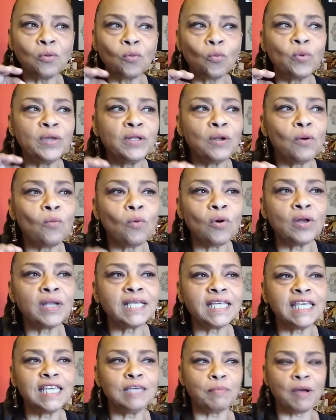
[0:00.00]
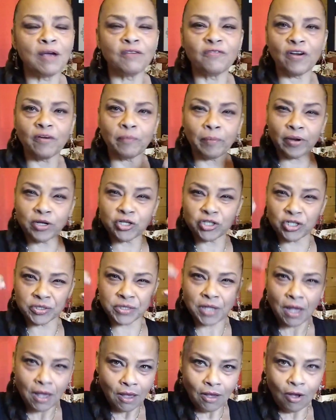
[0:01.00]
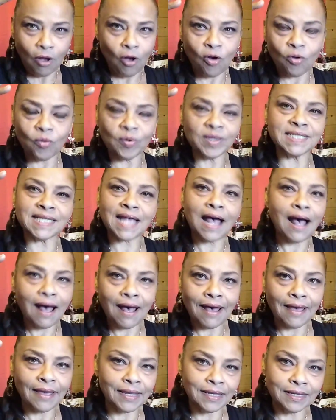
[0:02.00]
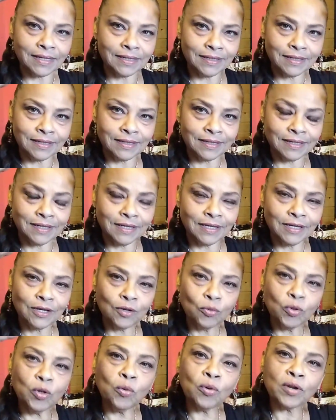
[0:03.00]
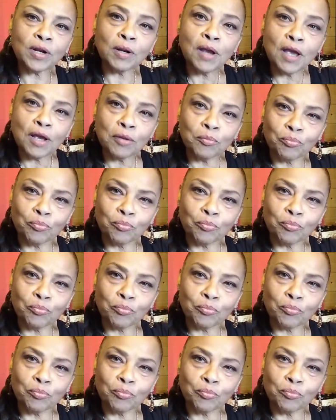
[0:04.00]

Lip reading: We don't want to keep our vibrations always high. We want to